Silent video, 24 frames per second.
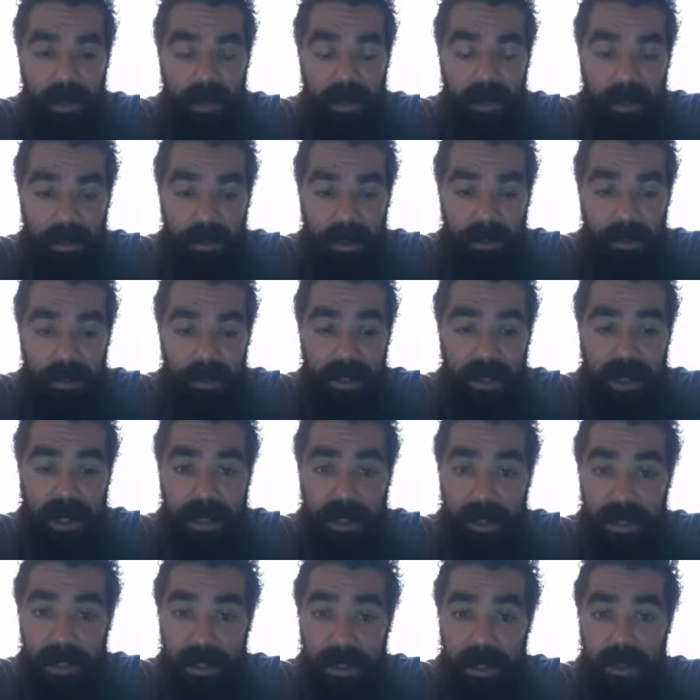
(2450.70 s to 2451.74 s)
So it'd been
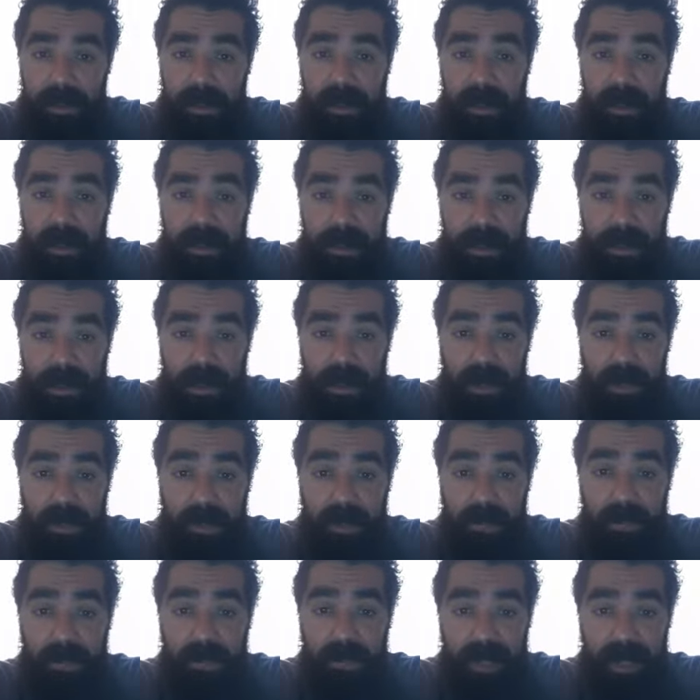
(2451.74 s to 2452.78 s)
like a year since then.
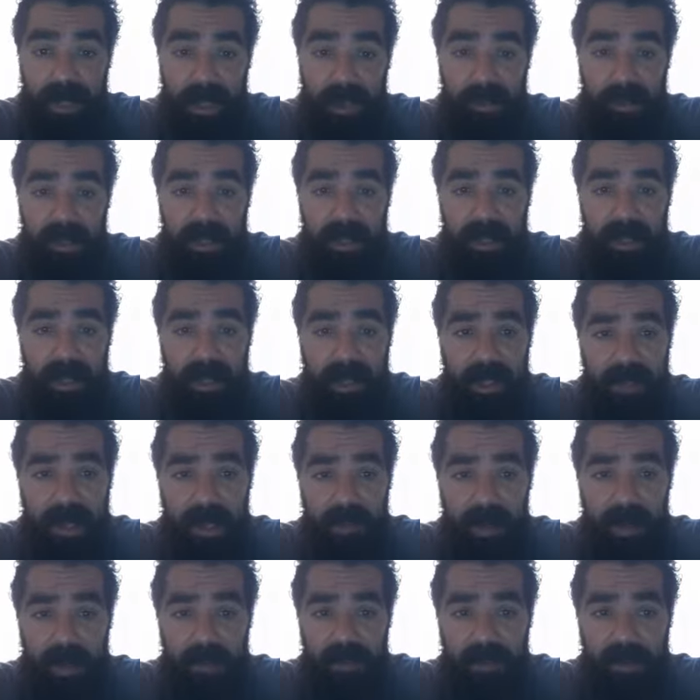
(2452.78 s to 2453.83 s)
Yeah, because I got
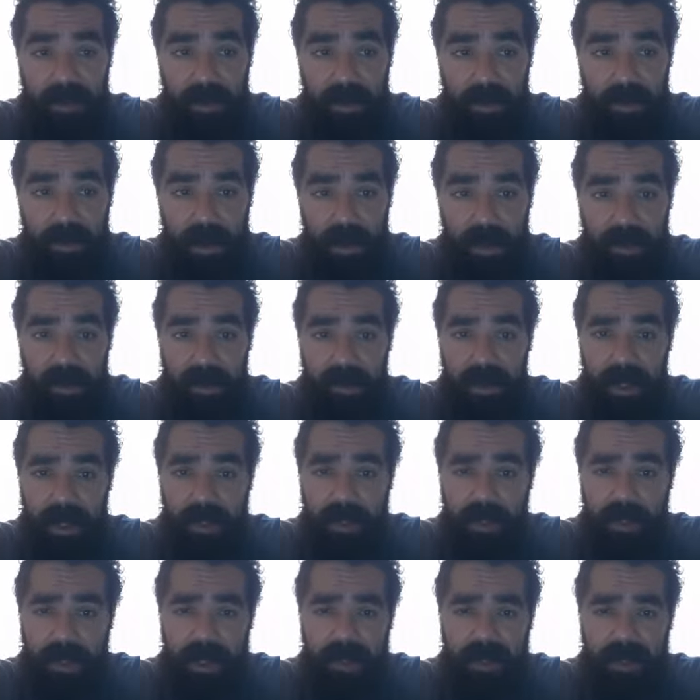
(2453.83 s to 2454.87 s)
that right before the winter of like
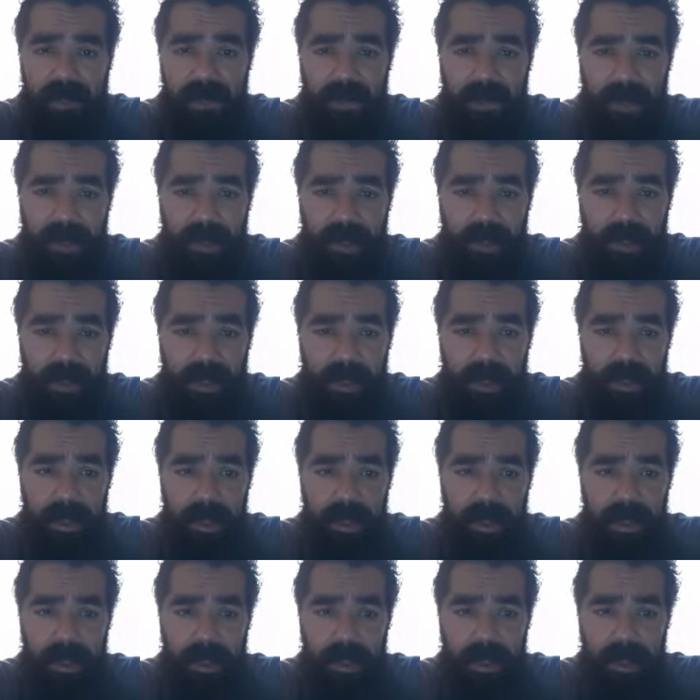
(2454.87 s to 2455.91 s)
2014.
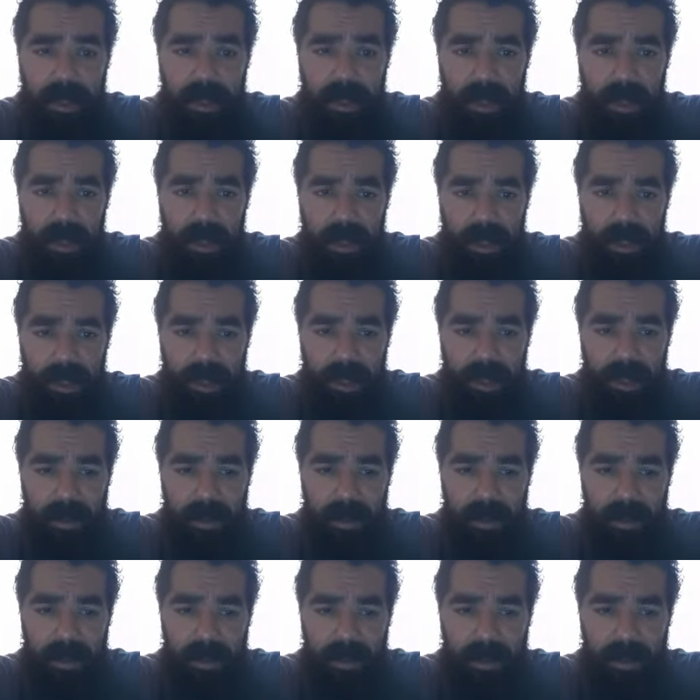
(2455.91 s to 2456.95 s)

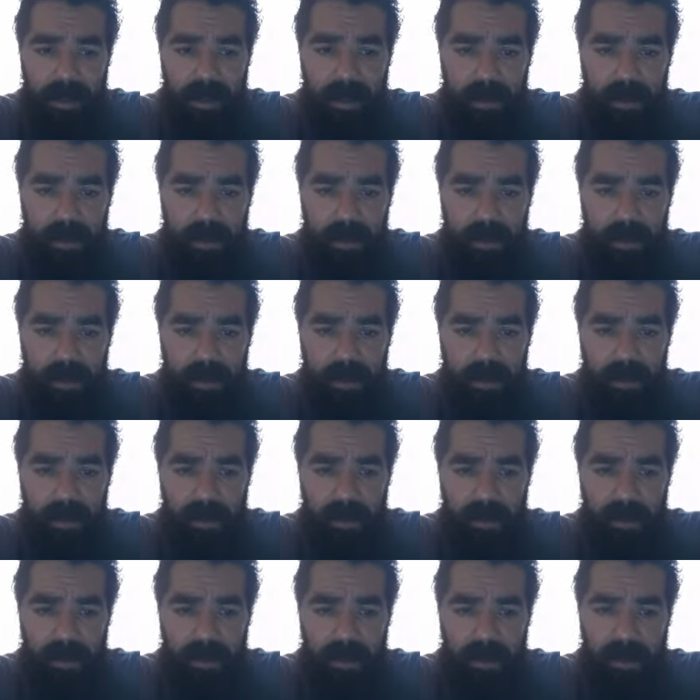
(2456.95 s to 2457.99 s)
And
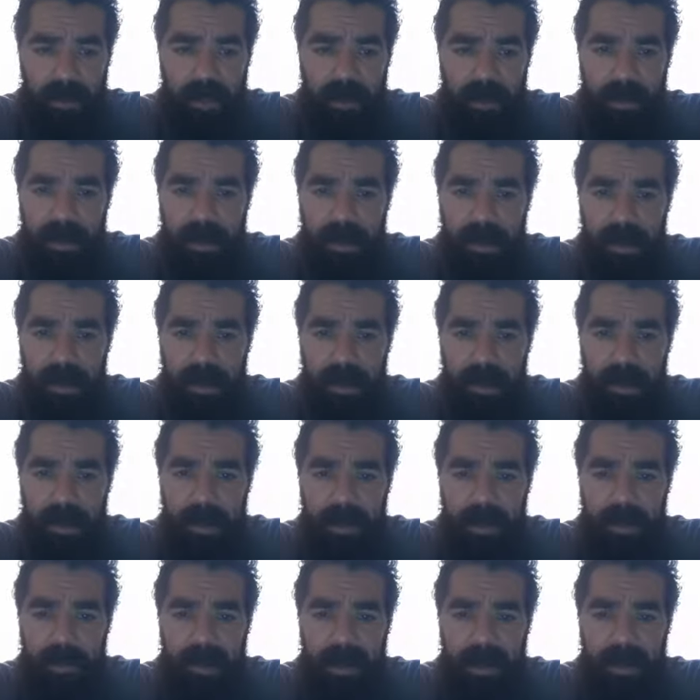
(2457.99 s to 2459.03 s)
Tribeca
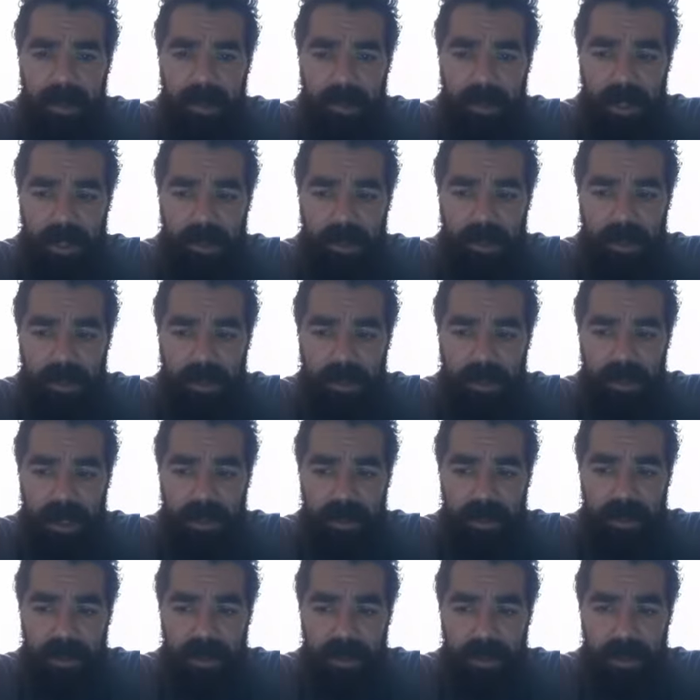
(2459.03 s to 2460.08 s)
Independence Plaza
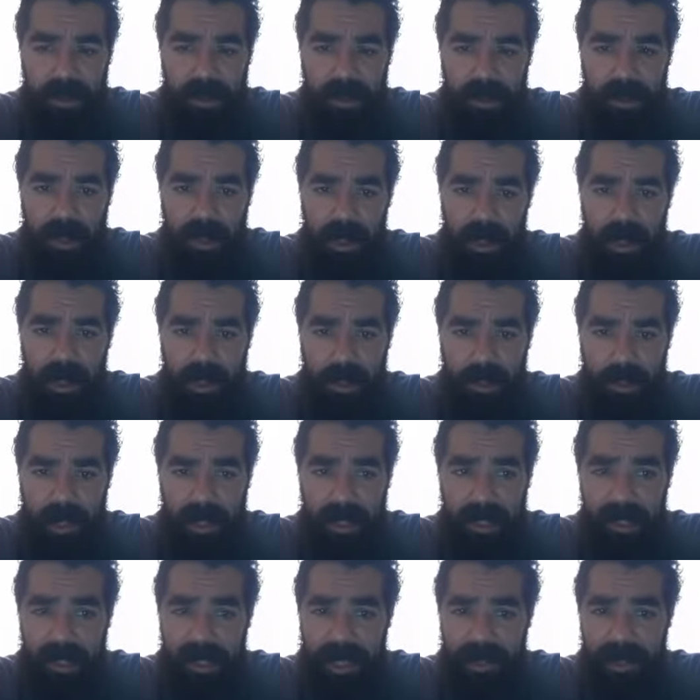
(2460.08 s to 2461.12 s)
2013. So when
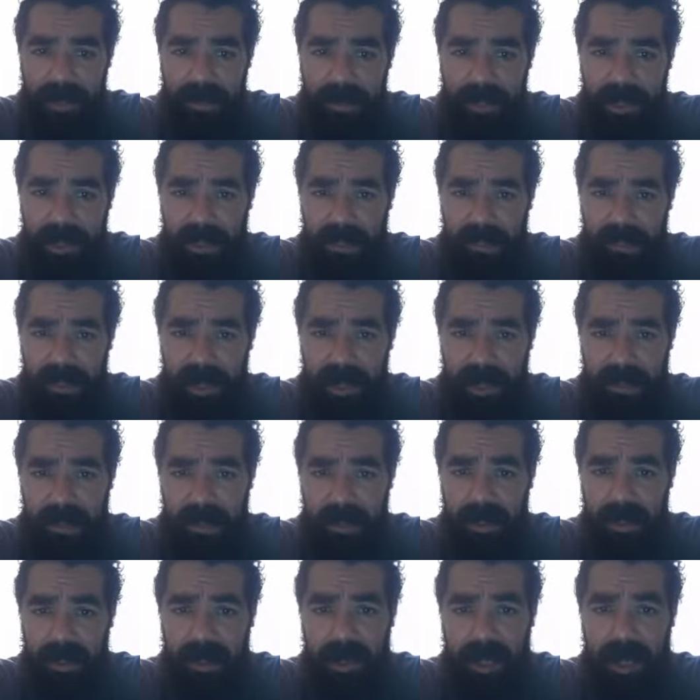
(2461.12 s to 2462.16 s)
I did that Independence
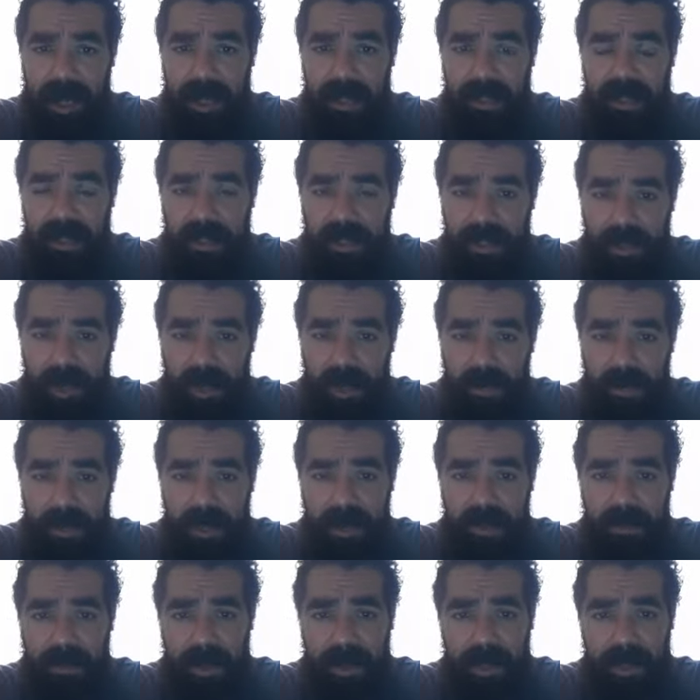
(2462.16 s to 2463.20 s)
Plaza, I just started
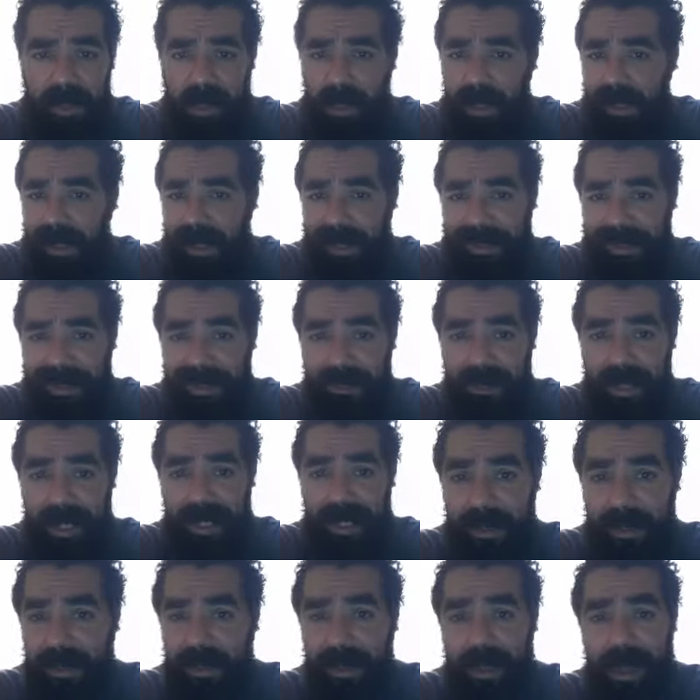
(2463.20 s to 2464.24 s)
making money, and that seemed
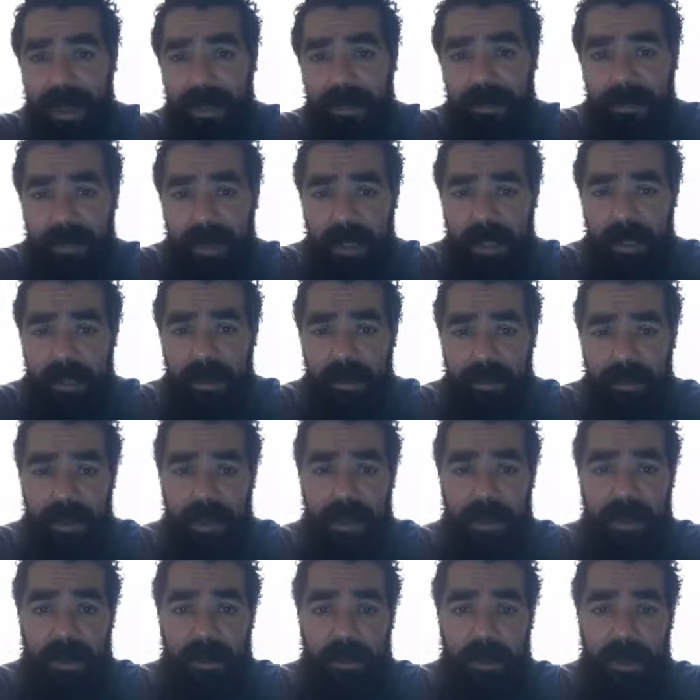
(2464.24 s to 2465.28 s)
a lot of money to
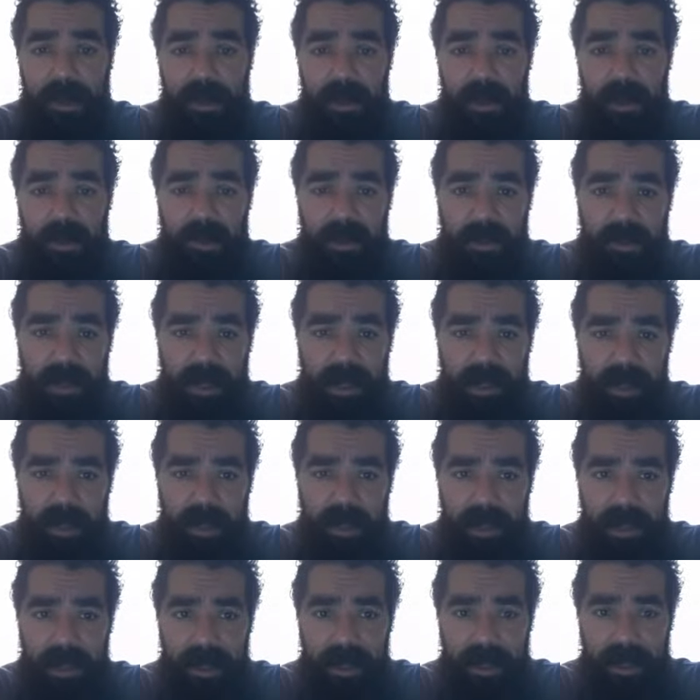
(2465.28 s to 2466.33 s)
fucking commit to every month.
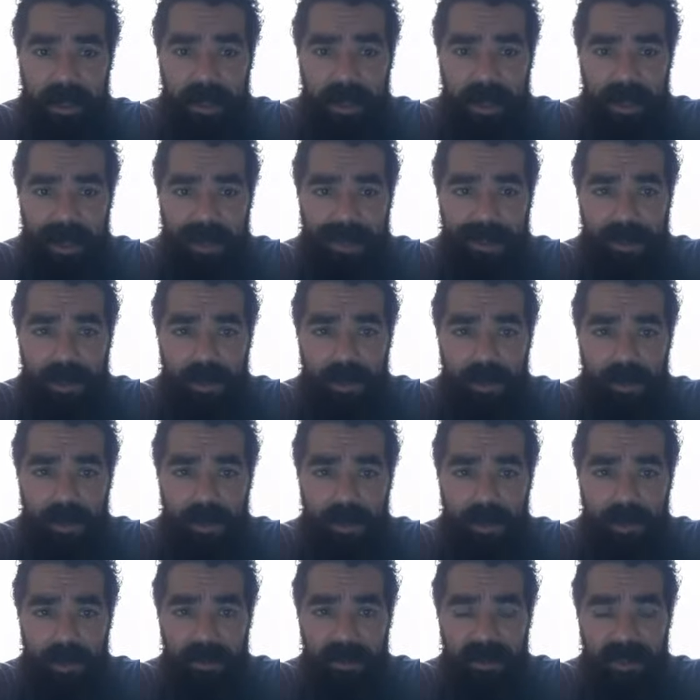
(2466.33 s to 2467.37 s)
I was going
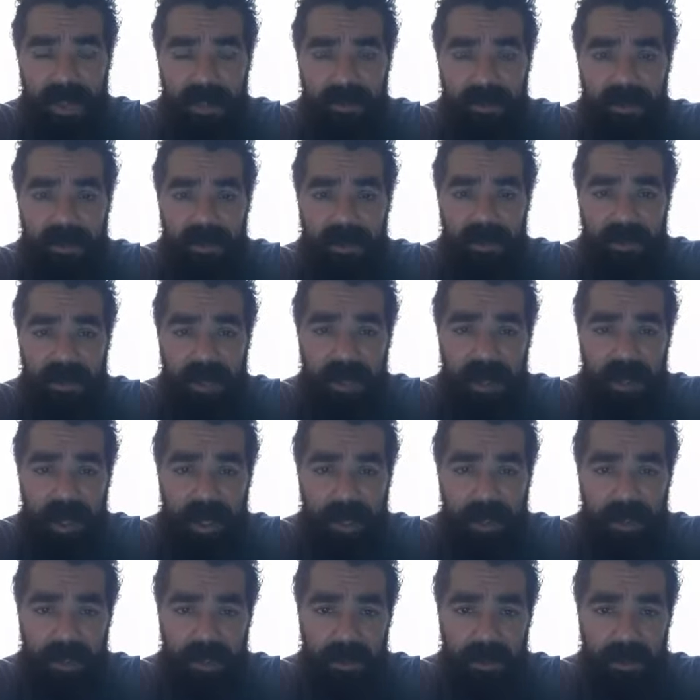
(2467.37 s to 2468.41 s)
from 750
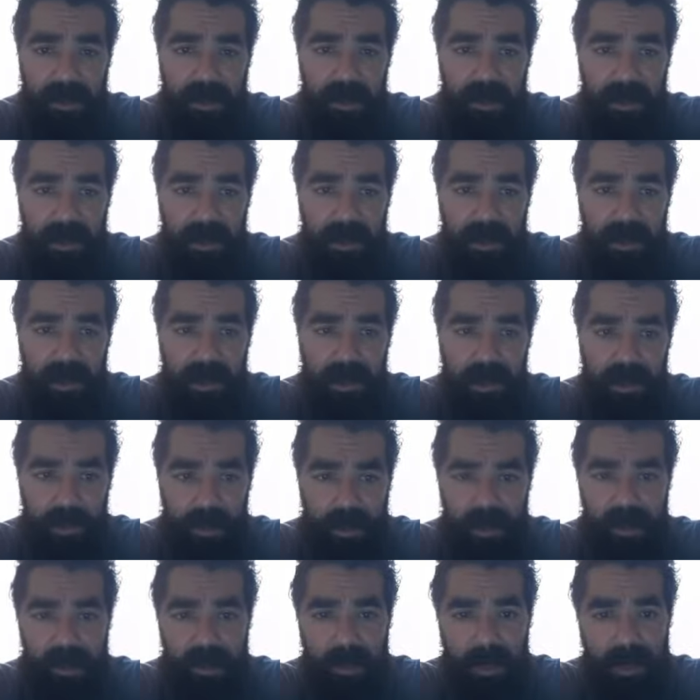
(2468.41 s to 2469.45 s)
hostel,
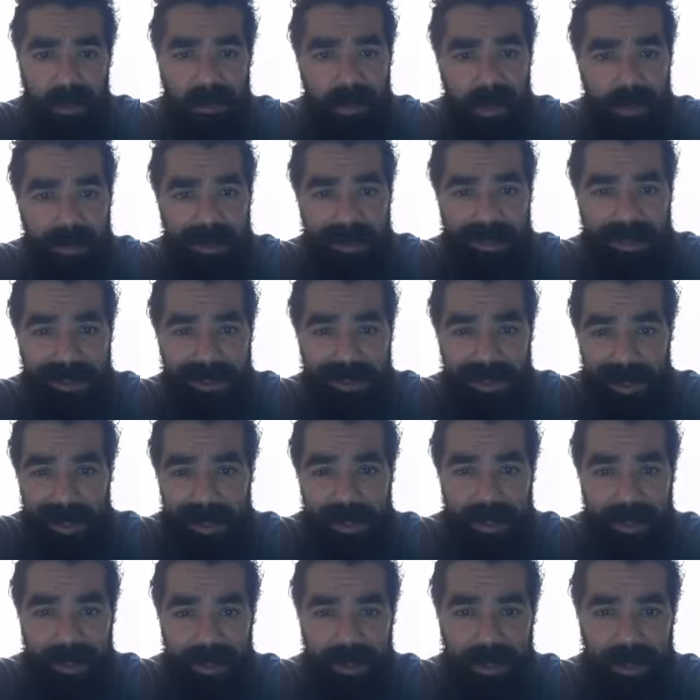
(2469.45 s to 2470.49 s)
which was 25 bucks a
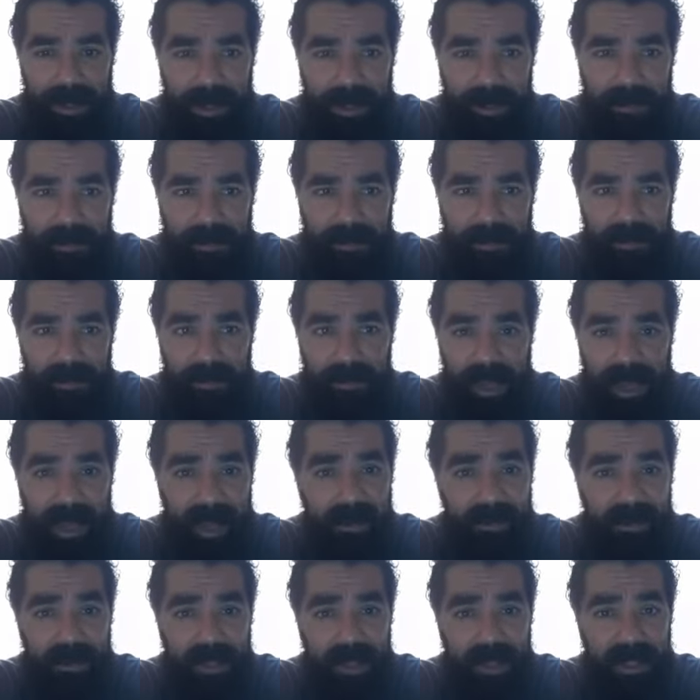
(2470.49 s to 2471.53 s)
day. Like if I
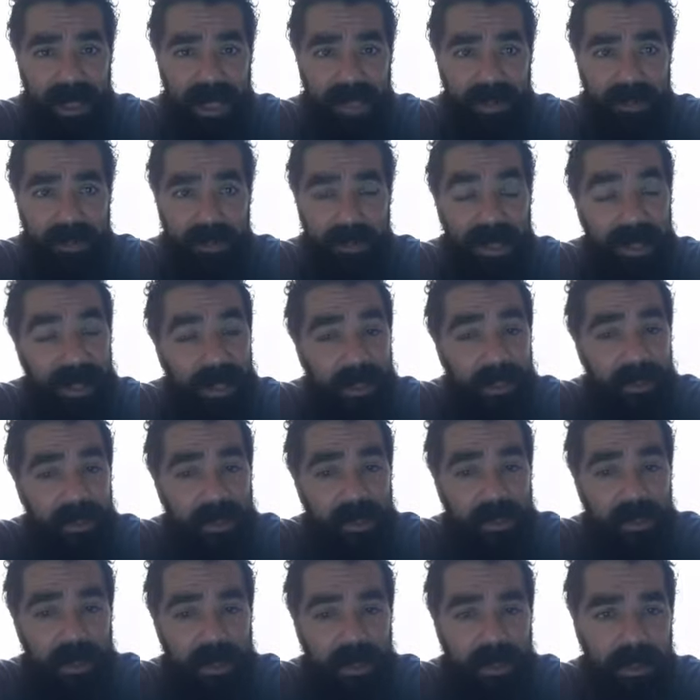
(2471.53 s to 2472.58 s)
ever didn't have the money, I could
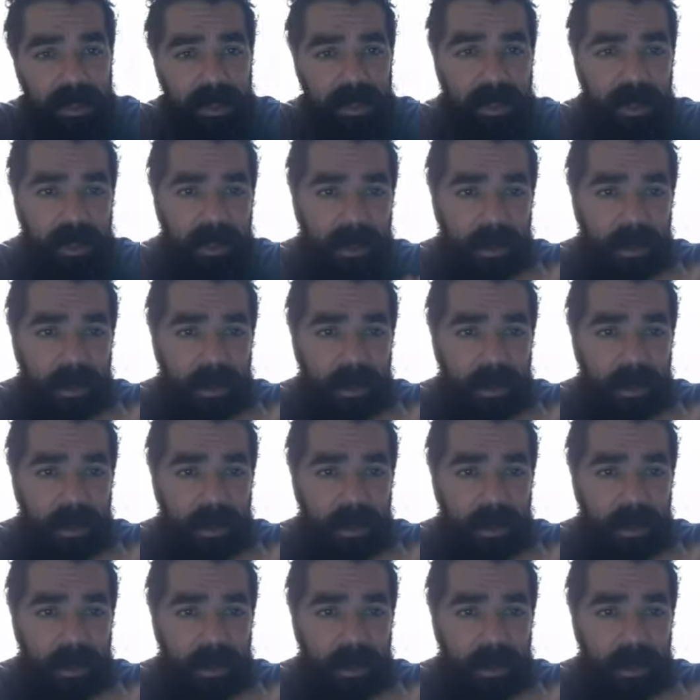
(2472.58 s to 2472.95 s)
street it